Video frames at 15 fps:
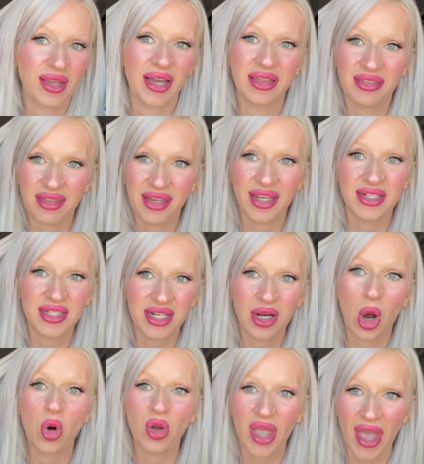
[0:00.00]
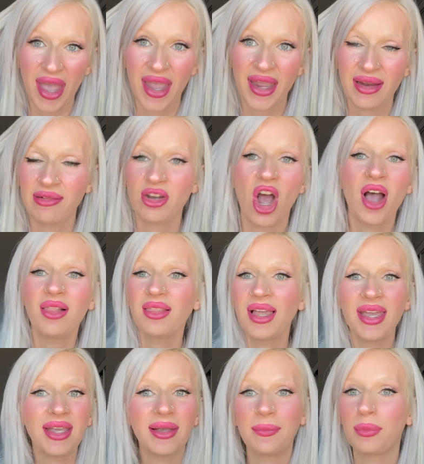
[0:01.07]
I think I did okay. Not
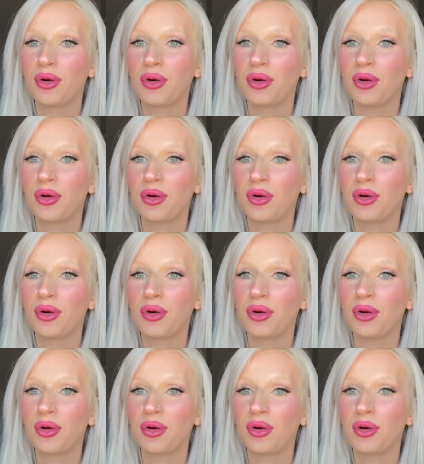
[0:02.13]
like